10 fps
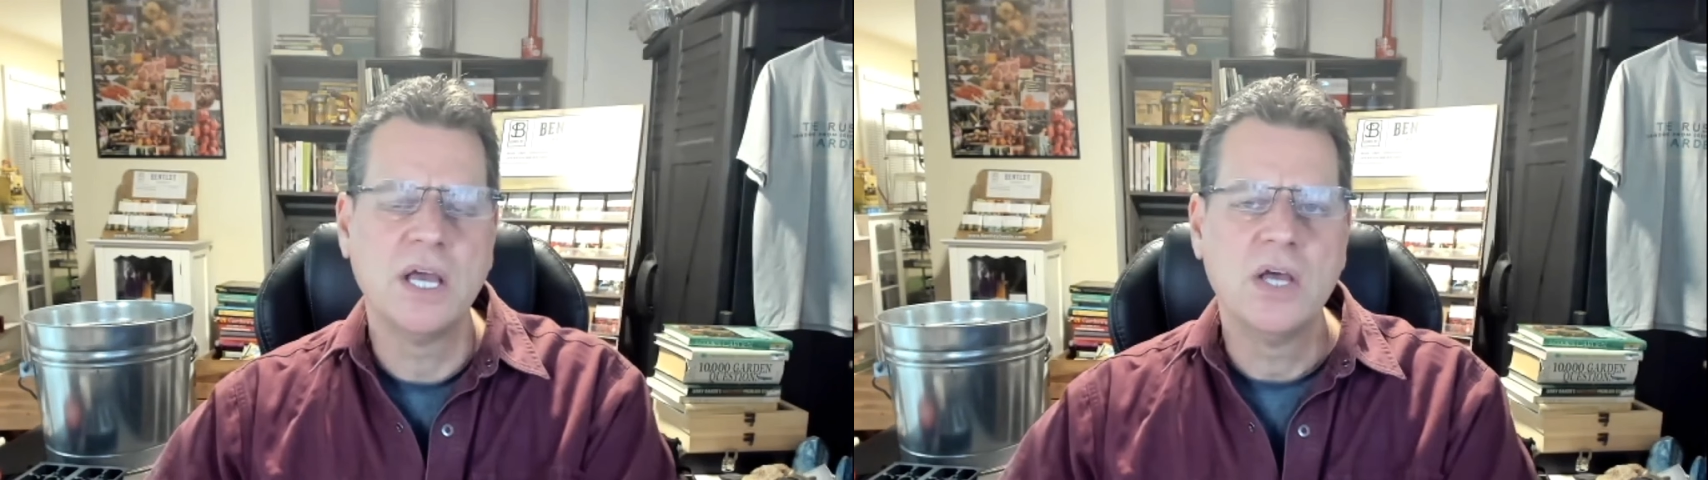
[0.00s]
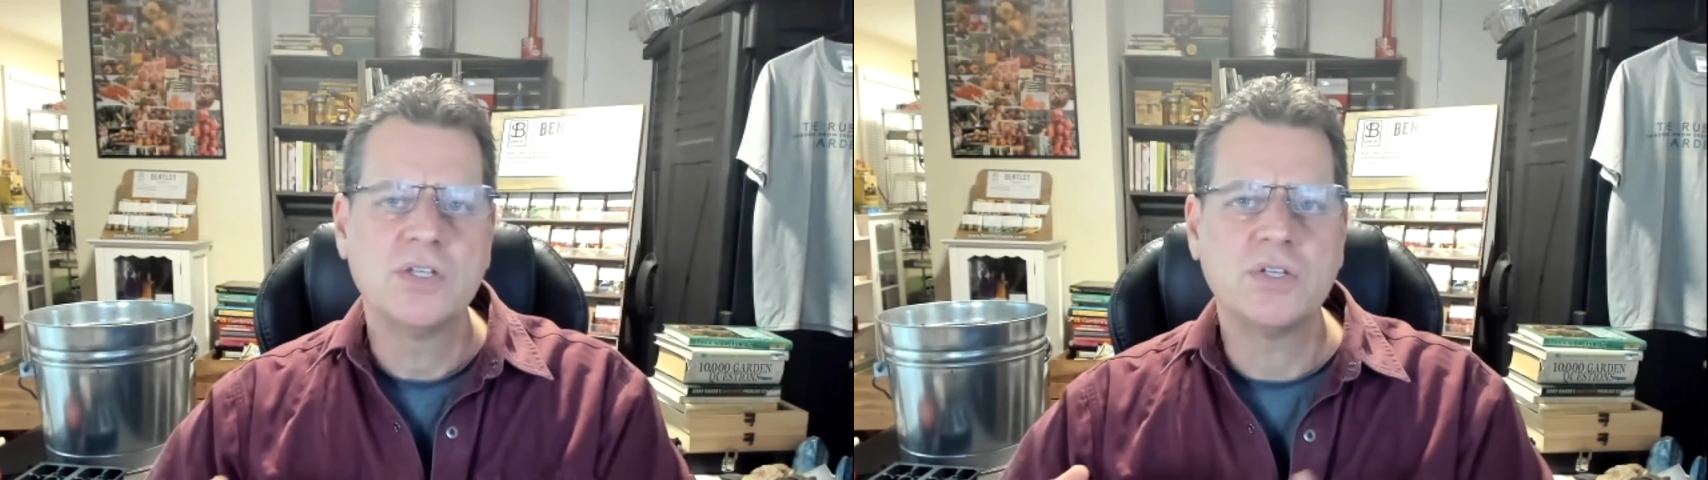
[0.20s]

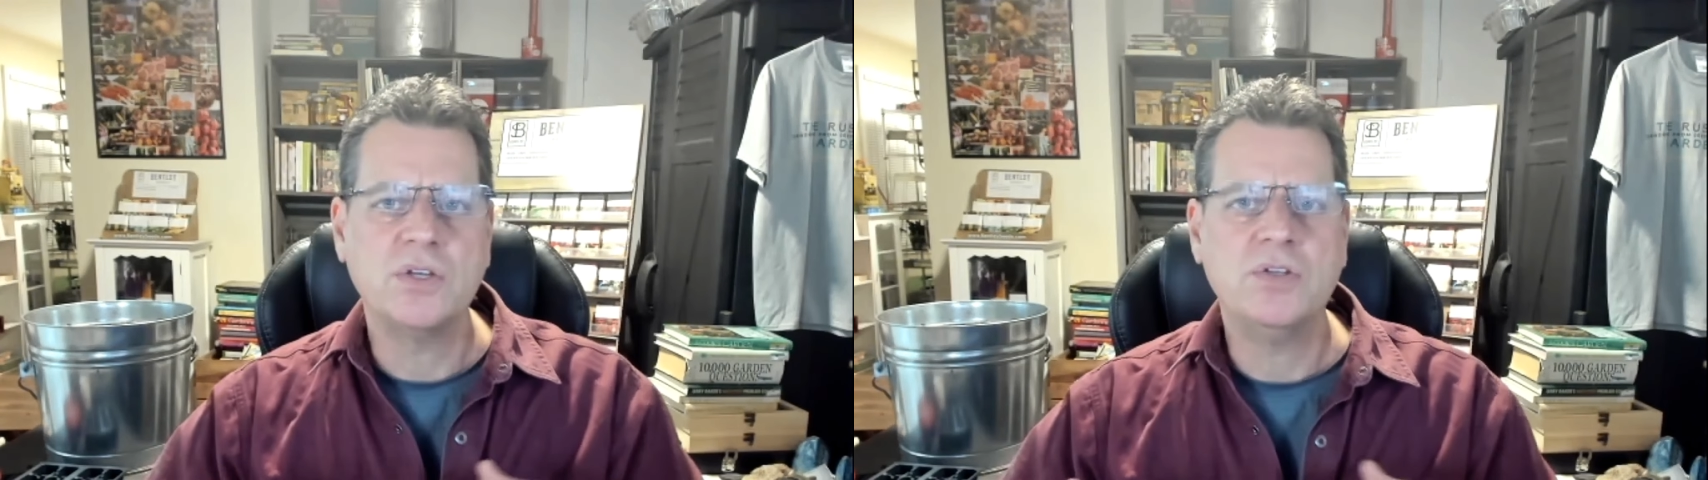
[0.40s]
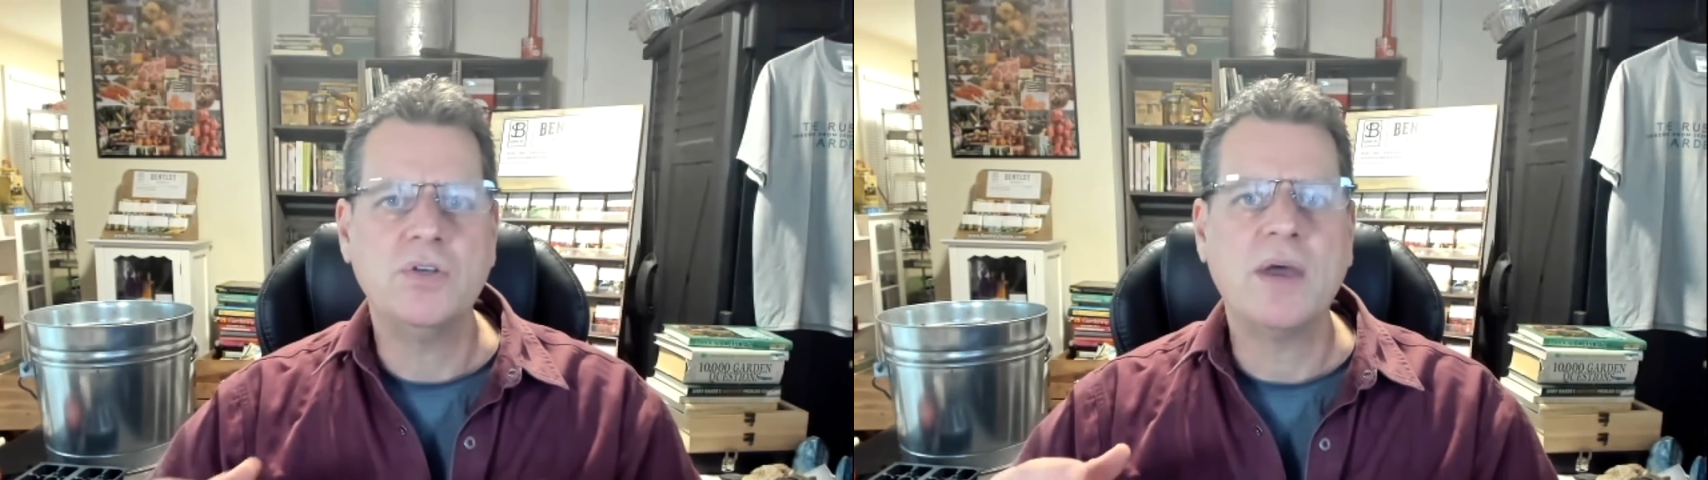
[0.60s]
So
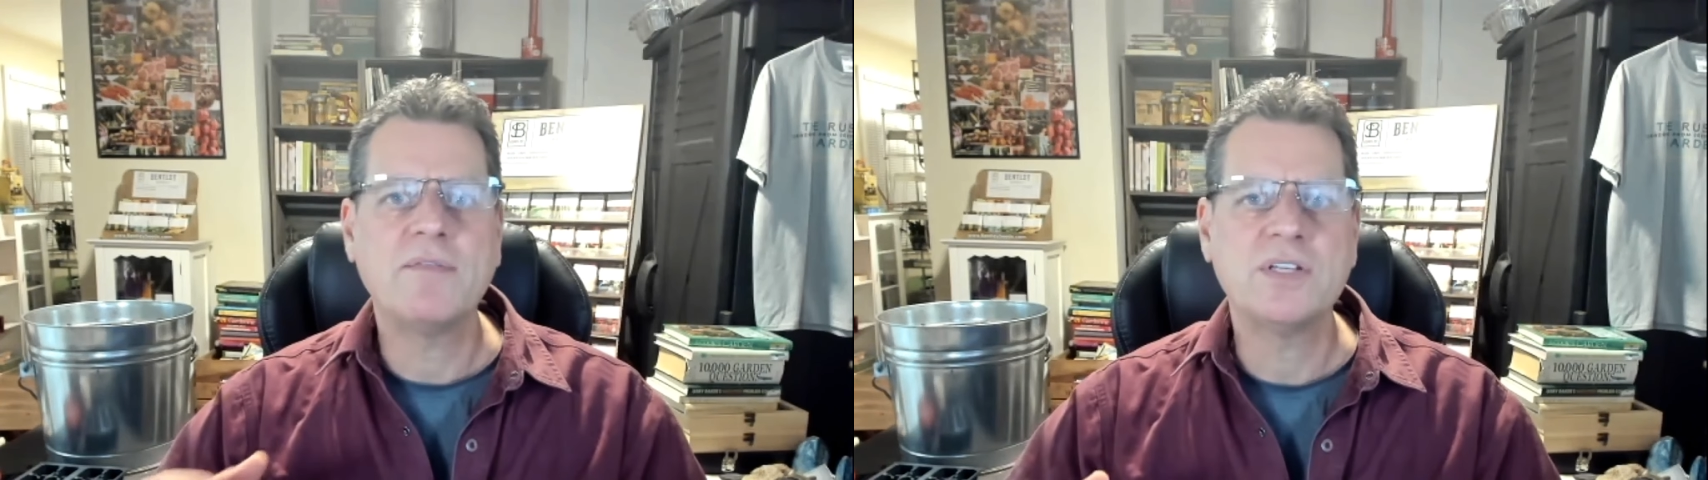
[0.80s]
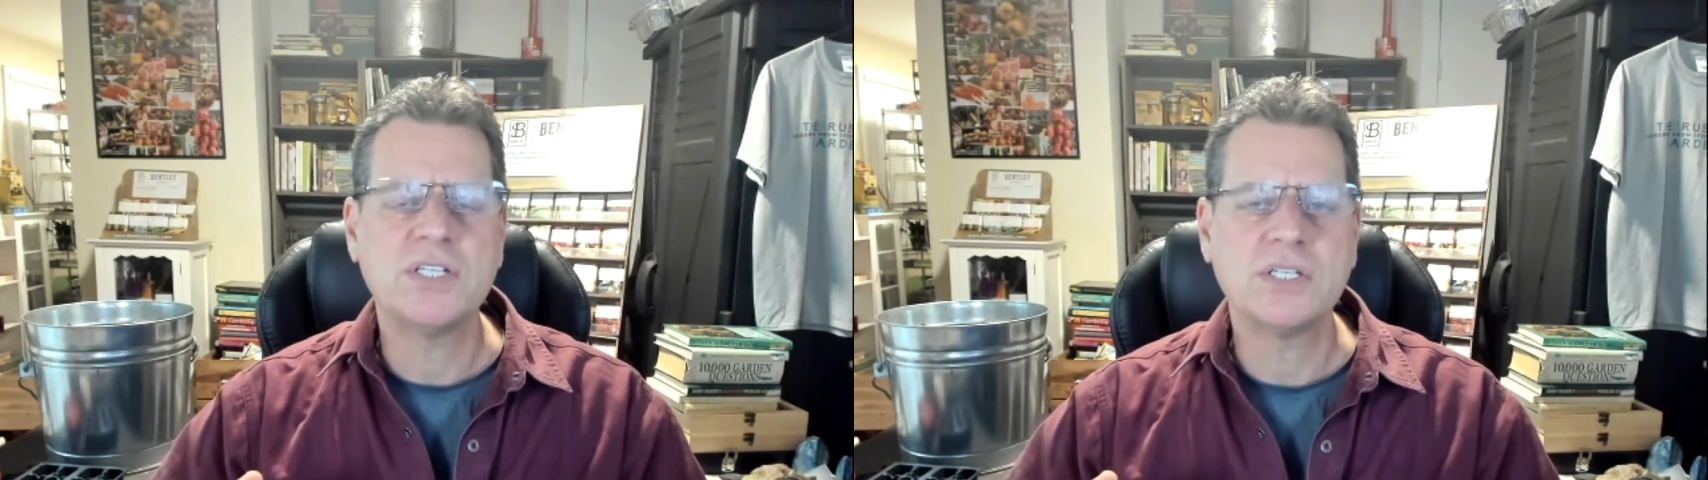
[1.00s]
you do have
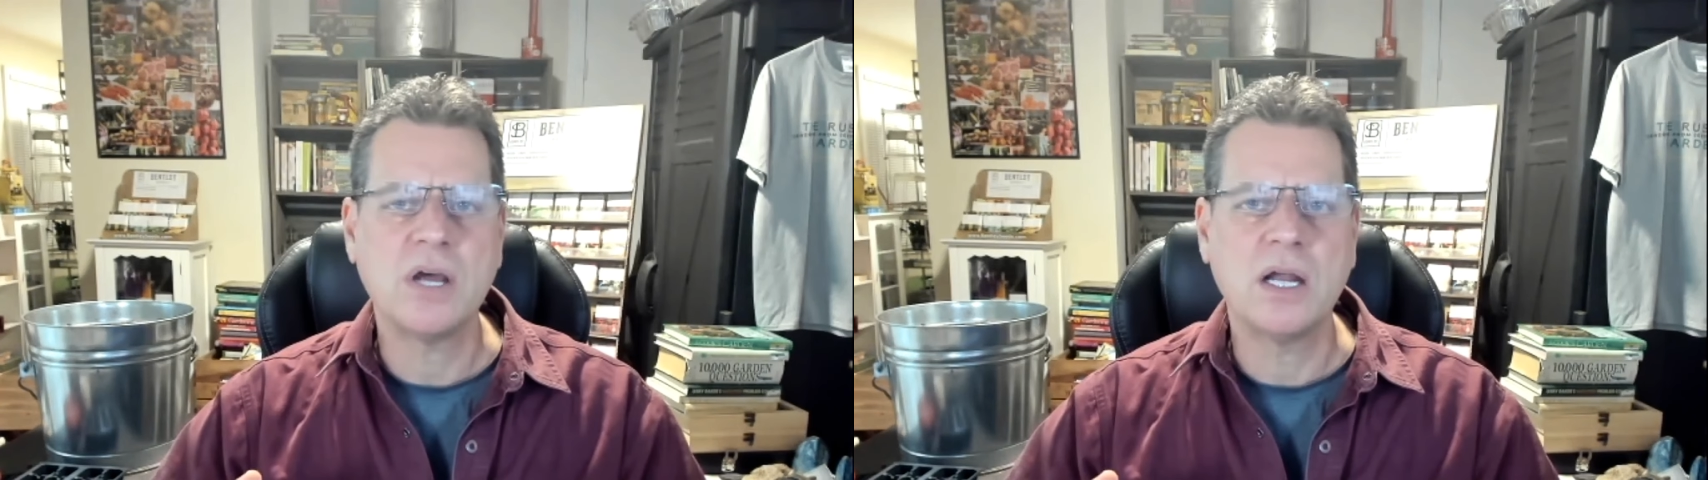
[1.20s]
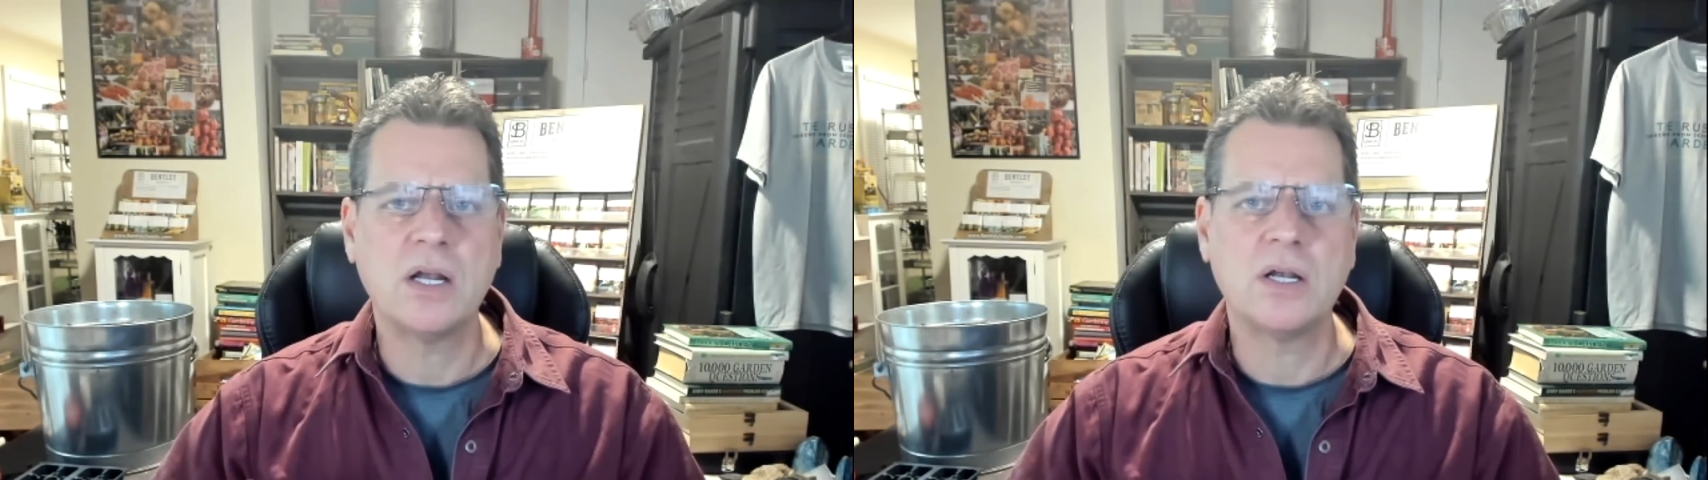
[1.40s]
to
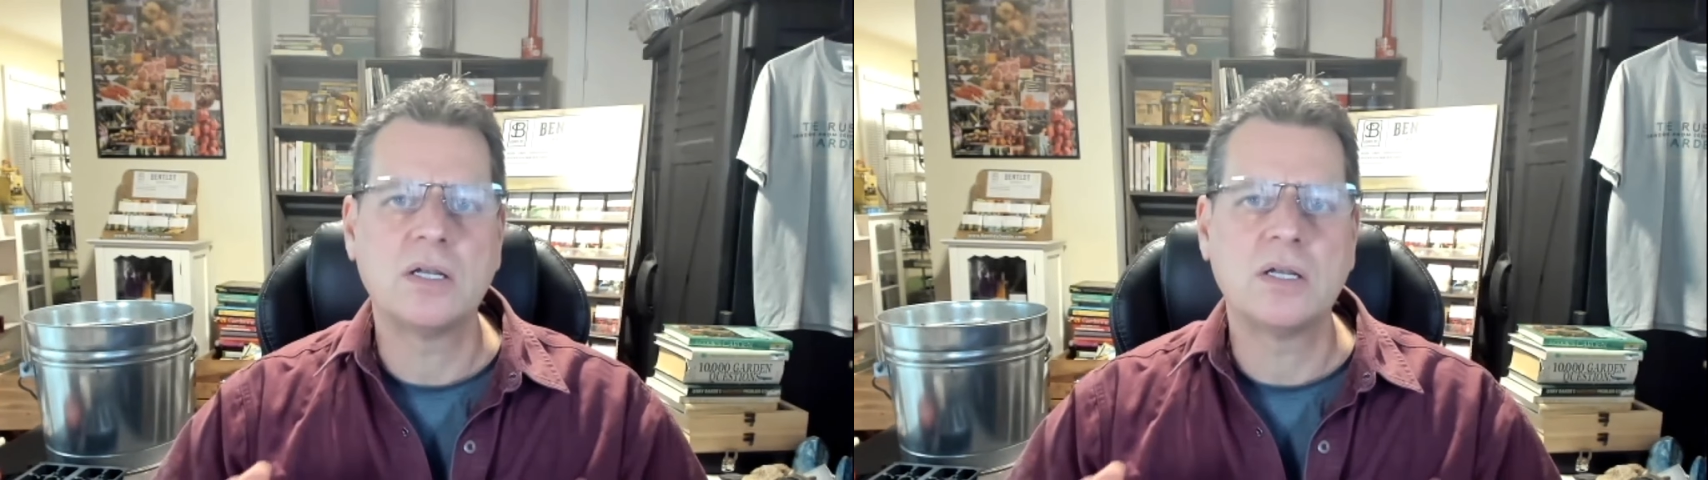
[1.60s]
start